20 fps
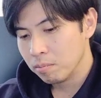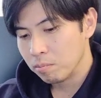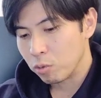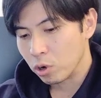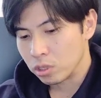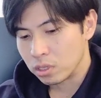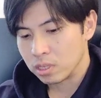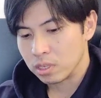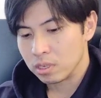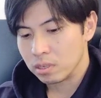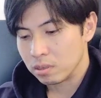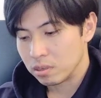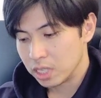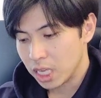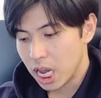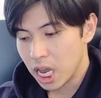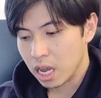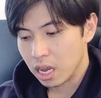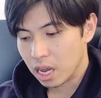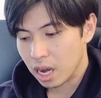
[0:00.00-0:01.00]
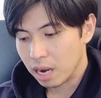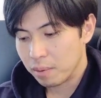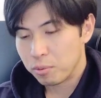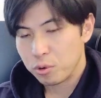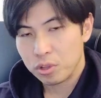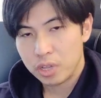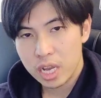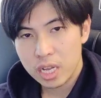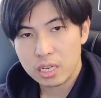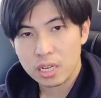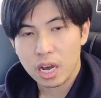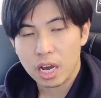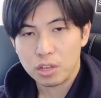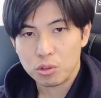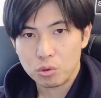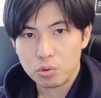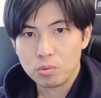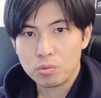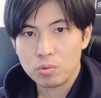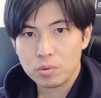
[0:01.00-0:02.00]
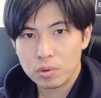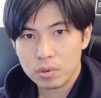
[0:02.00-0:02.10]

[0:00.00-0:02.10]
But yeah, I pretend I do.